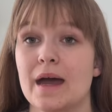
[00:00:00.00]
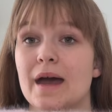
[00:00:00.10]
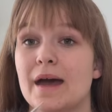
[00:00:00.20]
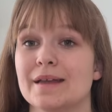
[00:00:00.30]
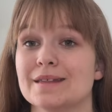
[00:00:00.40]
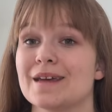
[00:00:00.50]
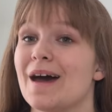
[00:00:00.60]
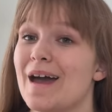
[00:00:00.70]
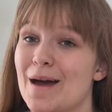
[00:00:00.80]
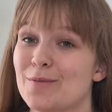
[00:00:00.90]
and
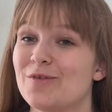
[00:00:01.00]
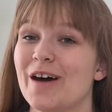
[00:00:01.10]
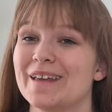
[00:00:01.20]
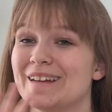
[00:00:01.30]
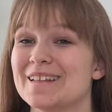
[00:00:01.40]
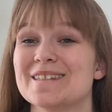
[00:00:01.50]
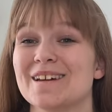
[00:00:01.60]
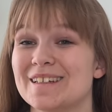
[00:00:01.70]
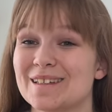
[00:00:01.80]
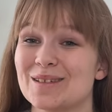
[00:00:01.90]
I am finally
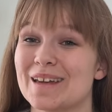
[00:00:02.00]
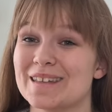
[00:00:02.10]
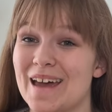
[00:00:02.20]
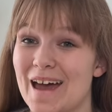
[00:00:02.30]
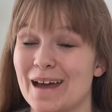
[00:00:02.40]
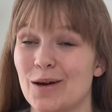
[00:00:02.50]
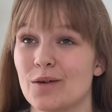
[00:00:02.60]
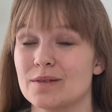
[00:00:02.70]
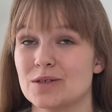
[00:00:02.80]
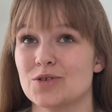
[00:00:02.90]
starting to get a hang
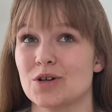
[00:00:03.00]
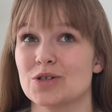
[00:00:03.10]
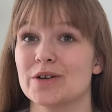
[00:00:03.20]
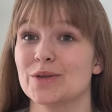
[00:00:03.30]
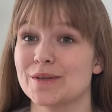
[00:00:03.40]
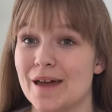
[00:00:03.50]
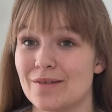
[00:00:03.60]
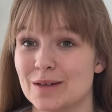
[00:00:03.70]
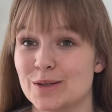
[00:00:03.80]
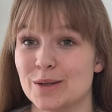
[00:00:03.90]
of the structure and not
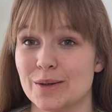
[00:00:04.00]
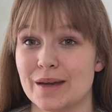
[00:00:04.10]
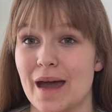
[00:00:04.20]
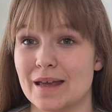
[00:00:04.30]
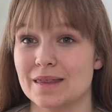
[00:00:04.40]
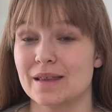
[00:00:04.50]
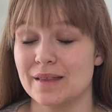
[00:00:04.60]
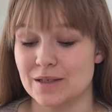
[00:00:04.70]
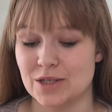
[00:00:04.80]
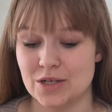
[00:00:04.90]
having to look at
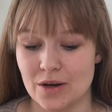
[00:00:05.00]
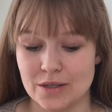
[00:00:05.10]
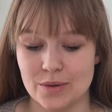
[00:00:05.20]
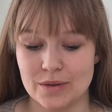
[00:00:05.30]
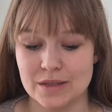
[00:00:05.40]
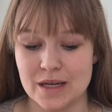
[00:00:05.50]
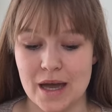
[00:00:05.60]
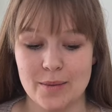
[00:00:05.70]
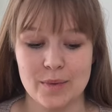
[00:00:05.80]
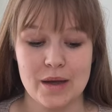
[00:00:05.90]
the chart all the
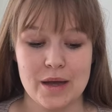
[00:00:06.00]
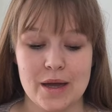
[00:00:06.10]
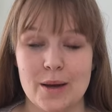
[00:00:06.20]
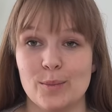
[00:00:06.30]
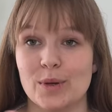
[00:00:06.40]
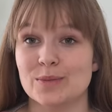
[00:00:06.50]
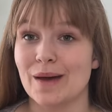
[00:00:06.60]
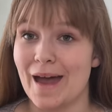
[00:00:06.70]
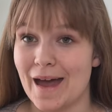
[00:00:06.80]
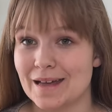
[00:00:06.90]
time. But my
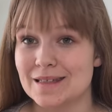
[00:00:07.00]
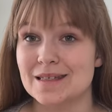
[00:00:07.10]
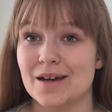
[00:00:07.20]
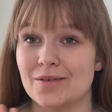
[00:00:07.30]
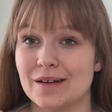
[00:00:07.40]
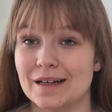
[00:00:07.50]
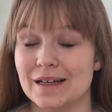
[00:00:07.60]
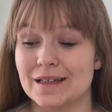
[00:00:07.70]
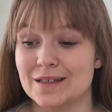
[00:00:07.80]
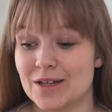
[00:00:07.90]
hands are
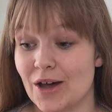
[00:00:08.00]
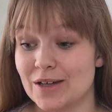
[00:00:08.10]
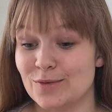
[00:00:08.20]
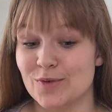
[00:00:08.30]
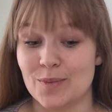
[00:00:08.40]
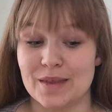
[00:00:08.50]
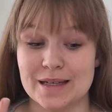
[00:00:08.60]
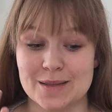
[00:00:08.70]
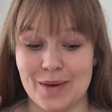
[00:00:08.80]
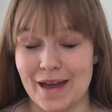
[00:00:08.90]
really tired from
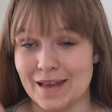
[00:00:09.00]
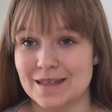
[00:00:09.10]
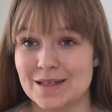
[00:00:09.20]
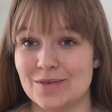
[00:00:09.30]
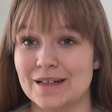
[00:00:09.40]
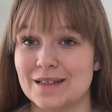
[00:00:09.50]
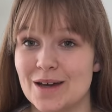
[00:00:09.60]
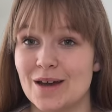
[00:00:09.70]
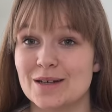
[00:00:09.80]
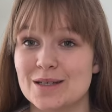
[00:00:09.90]
this, my head's really
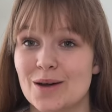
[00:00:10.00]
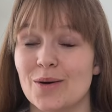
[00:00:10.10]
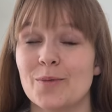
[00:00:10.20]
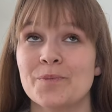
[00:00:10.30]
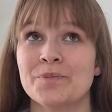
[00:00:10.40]
tired, so